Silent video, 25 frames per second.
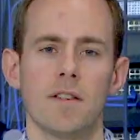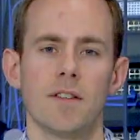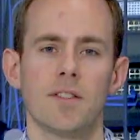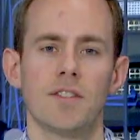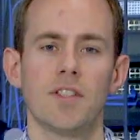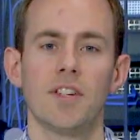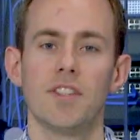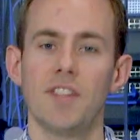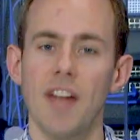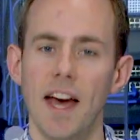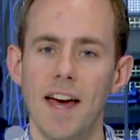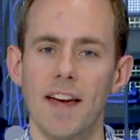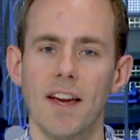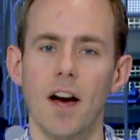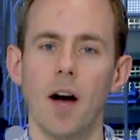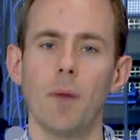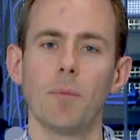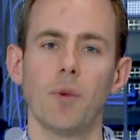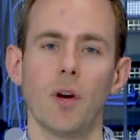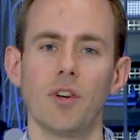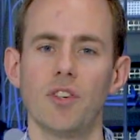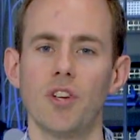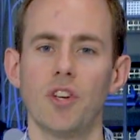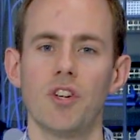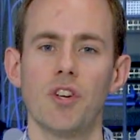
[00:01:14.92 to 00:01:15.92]
Today, I'm
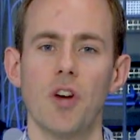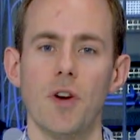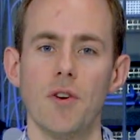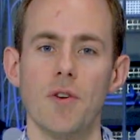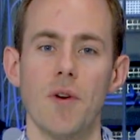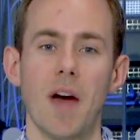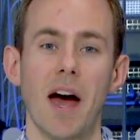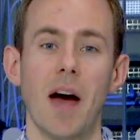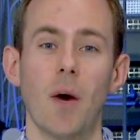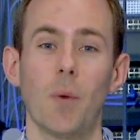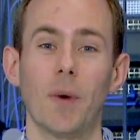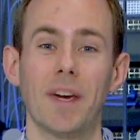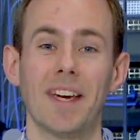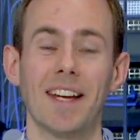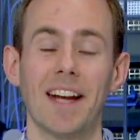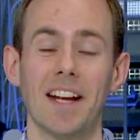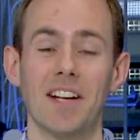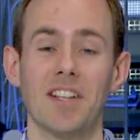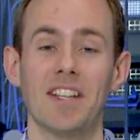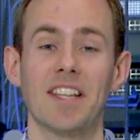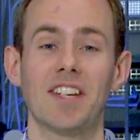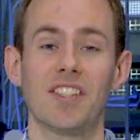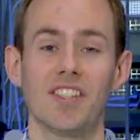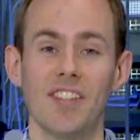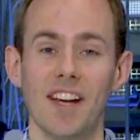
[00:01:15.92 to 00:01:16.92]
going to show you how we can
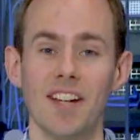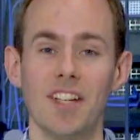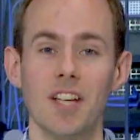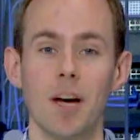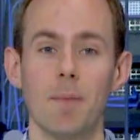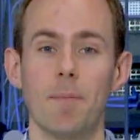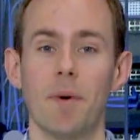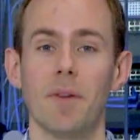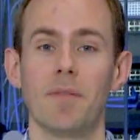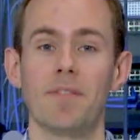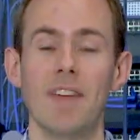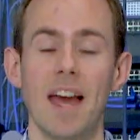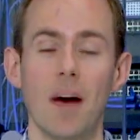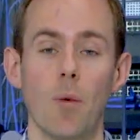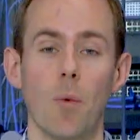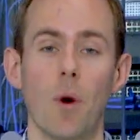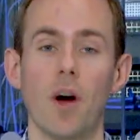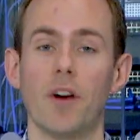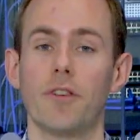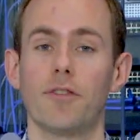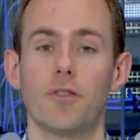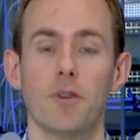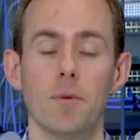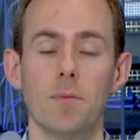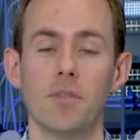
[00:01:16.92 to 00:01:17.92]
actually set up a
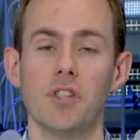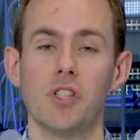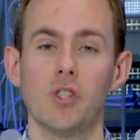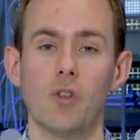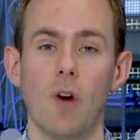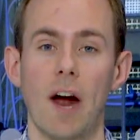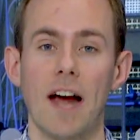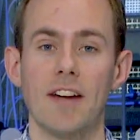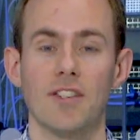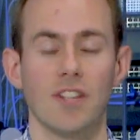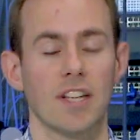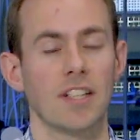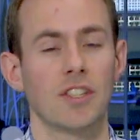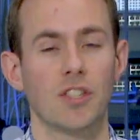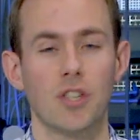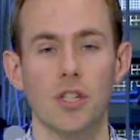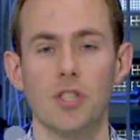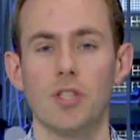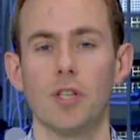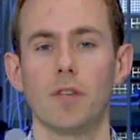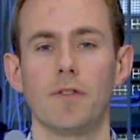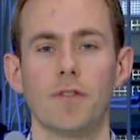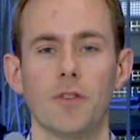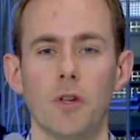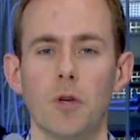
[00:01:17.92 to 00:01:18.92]
network from scratch in
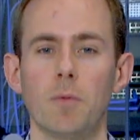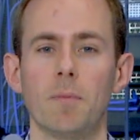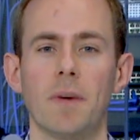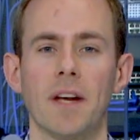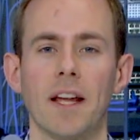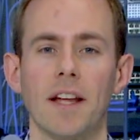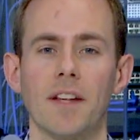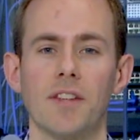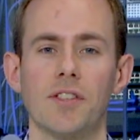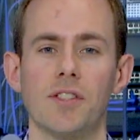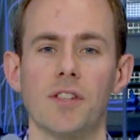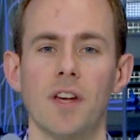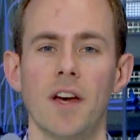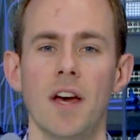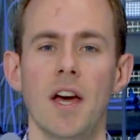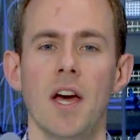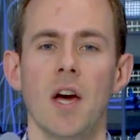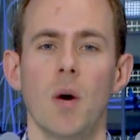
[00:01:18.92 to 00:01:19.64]
just a few minutes.